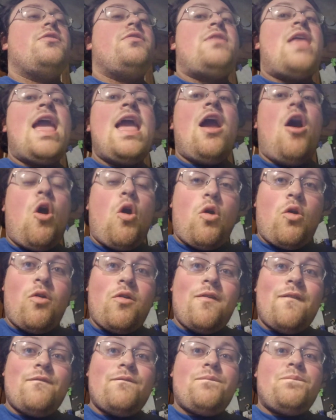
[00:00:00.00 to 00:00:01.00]
They are
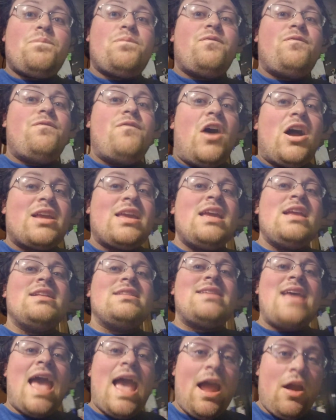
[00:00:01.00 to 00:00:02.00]

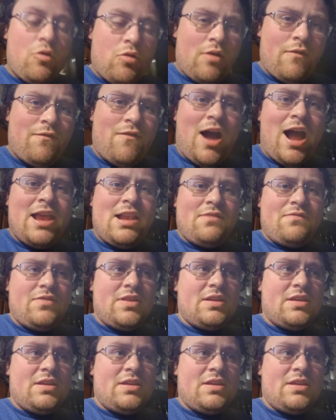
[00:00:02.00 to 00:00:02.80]
fucking terrified of